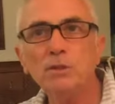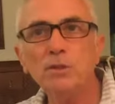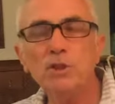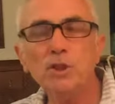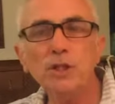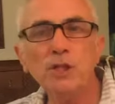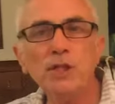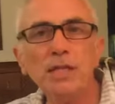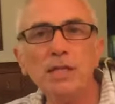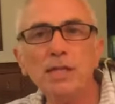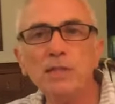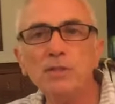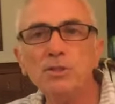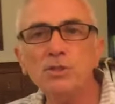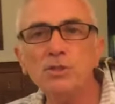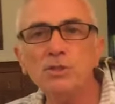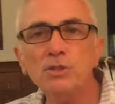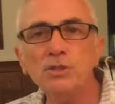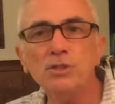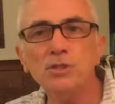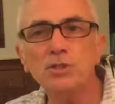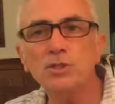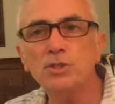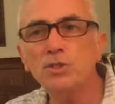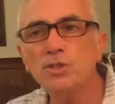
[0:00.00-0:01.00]

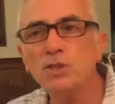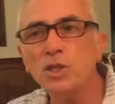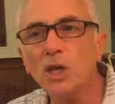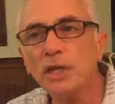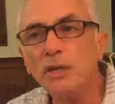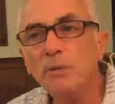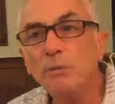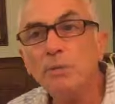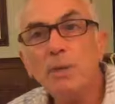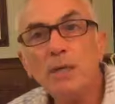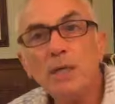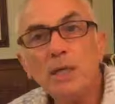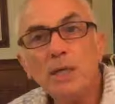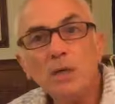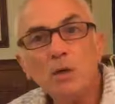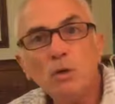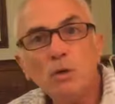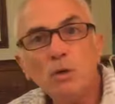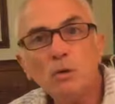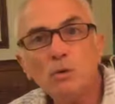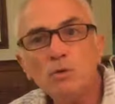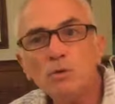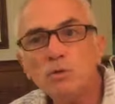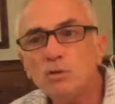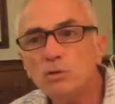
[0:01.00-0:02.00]
jeans, tight
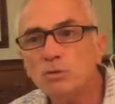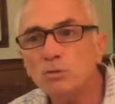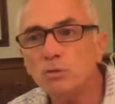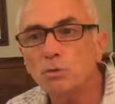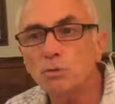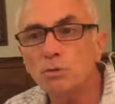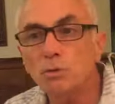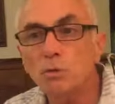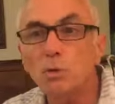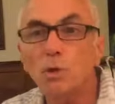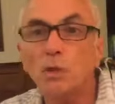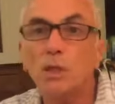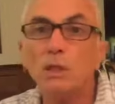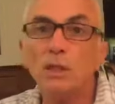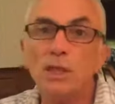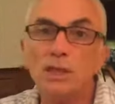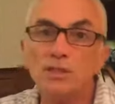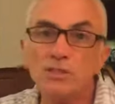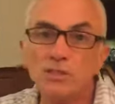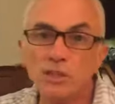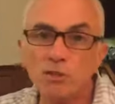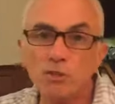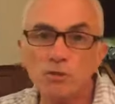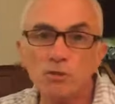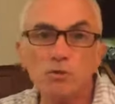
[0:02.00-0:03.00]
pantyhose, ooh la la
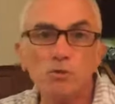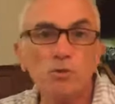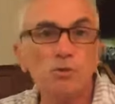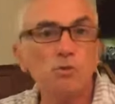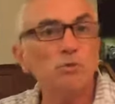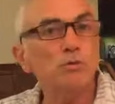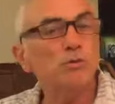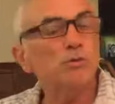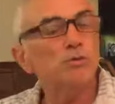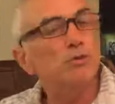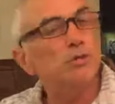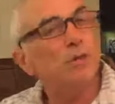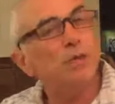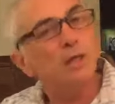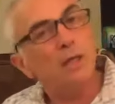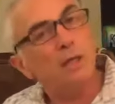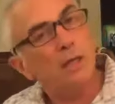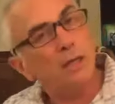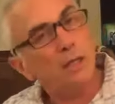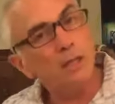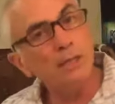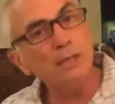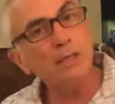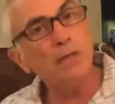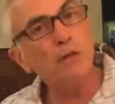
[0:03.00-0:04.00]
sassoon, you gotta
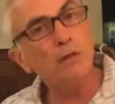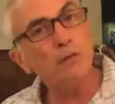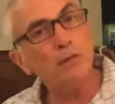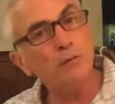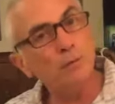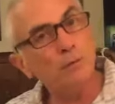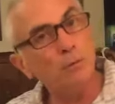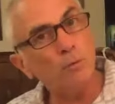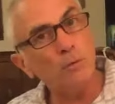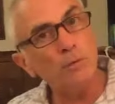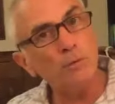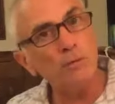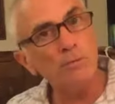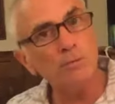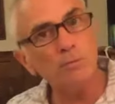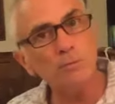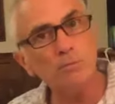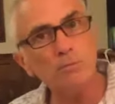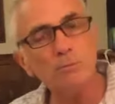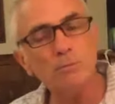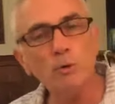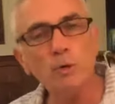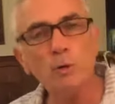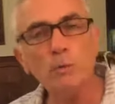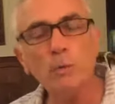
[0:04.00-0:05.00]
lay down on the floor to
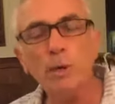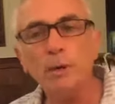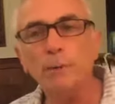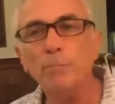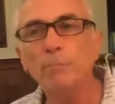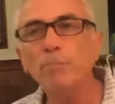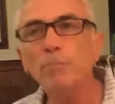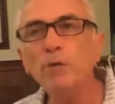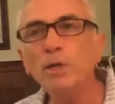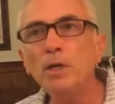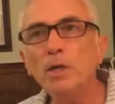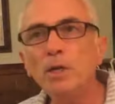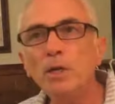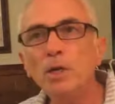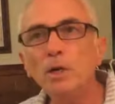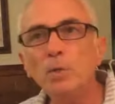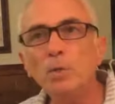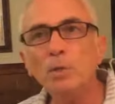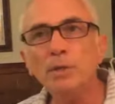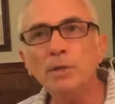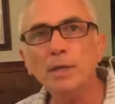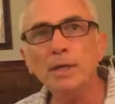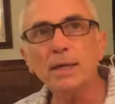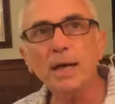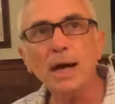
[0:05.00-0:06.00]
put them on.
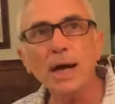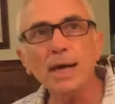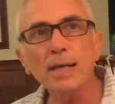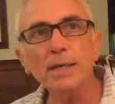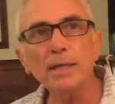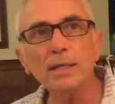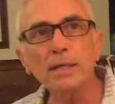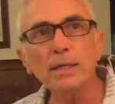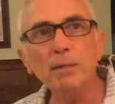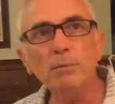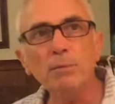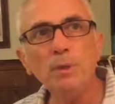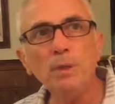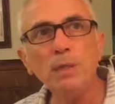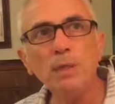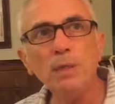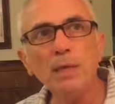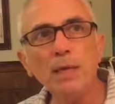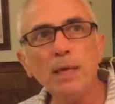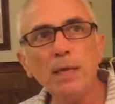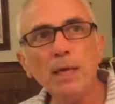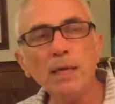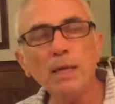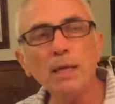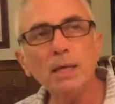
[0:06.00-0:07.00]
With a guy, it can be
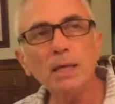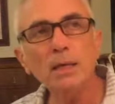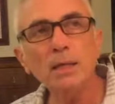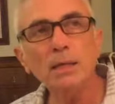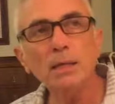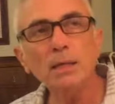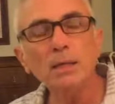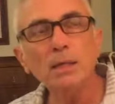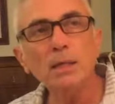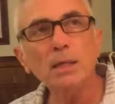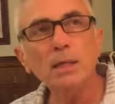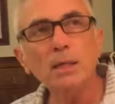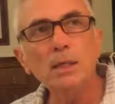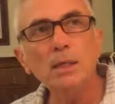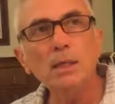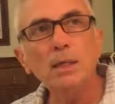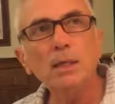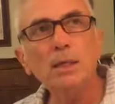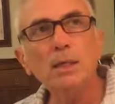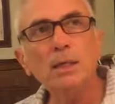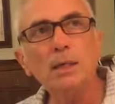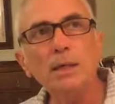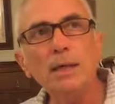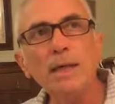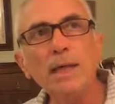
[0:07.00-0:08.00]
a
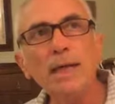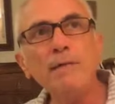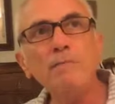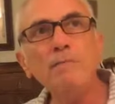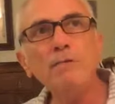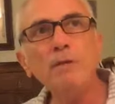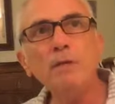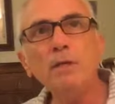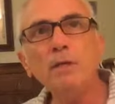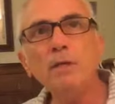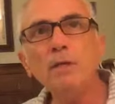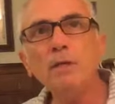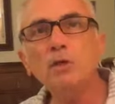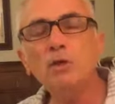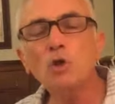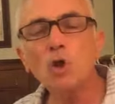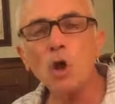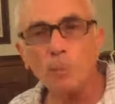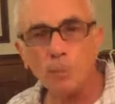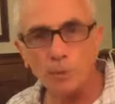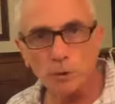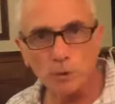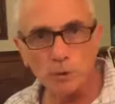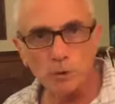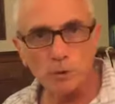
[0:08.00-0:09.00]
heavy
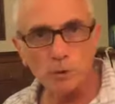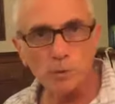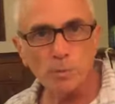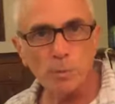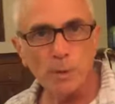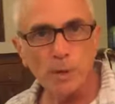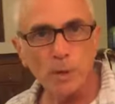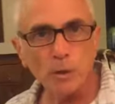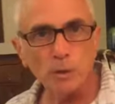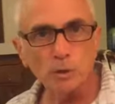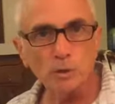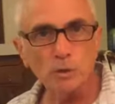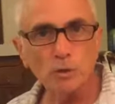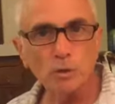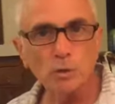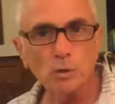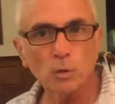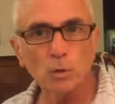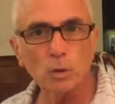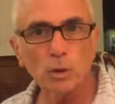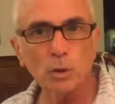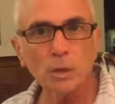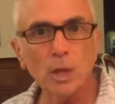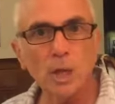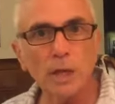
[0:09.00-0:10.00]
carpenter's belt,
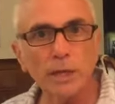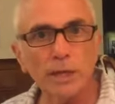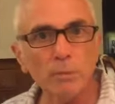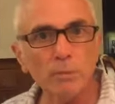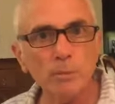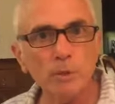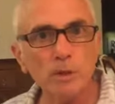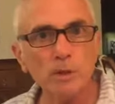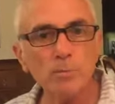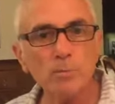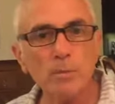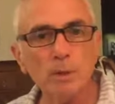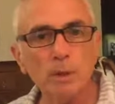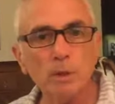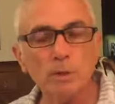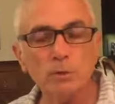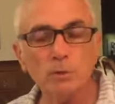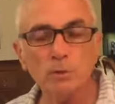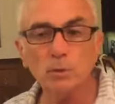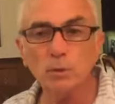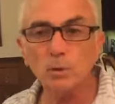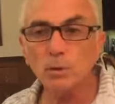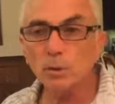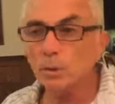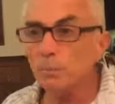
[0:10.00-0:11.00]
or a lineman's
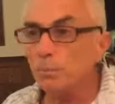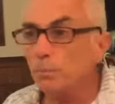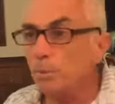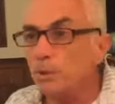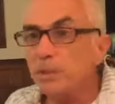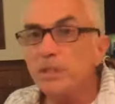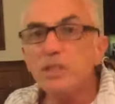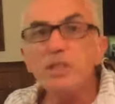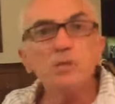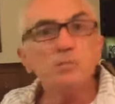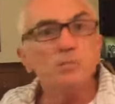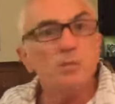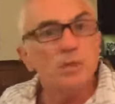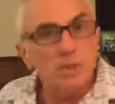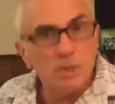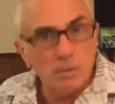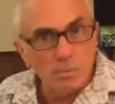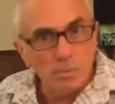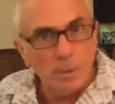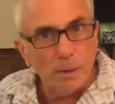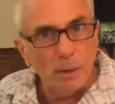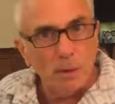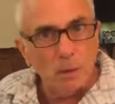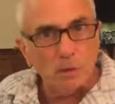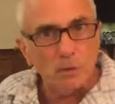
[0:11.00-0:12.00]
belt, or a policeman's
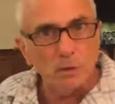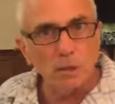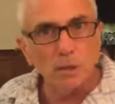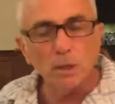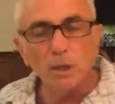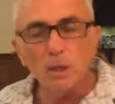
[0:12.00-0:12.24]
belt.